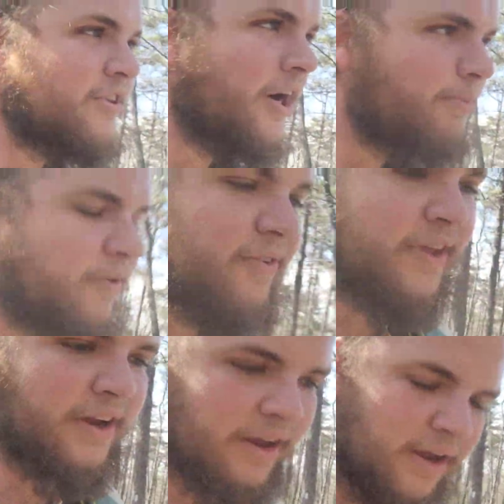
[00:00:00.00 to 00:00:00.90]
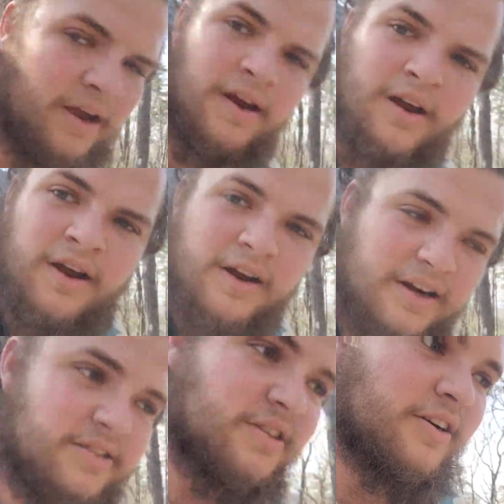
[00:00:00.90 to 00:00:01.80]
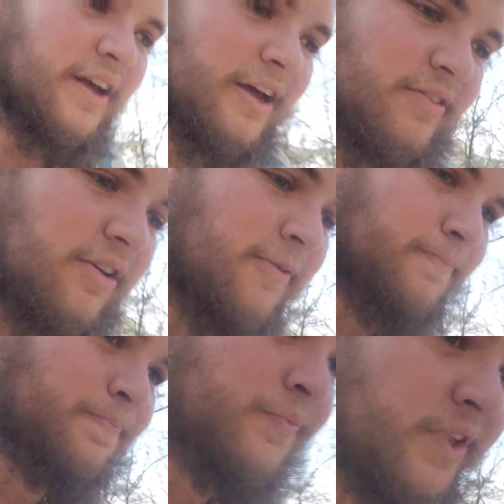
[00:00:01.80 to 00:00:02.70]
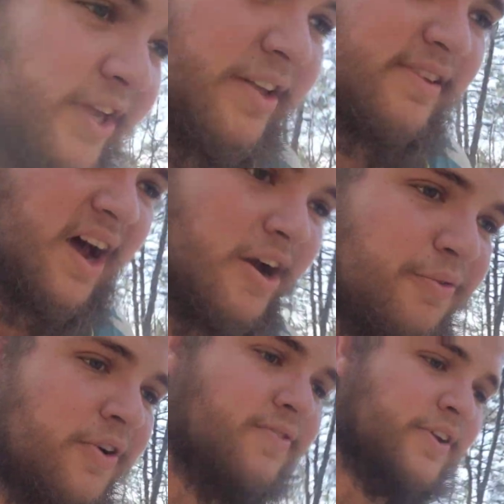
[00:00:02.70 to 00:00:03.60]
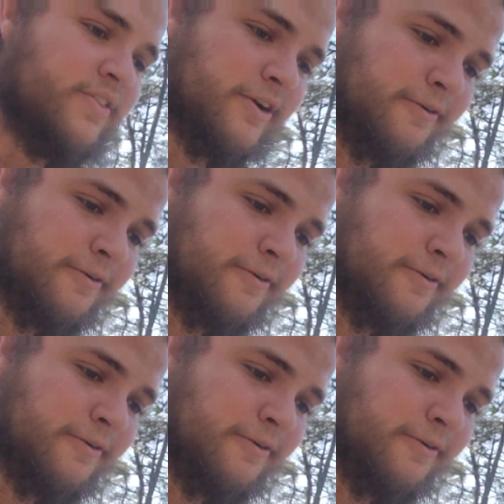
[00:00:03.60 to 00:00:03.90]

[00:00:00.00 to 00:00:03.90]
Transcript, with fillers: top of the rest of your day. So you get tired before you even get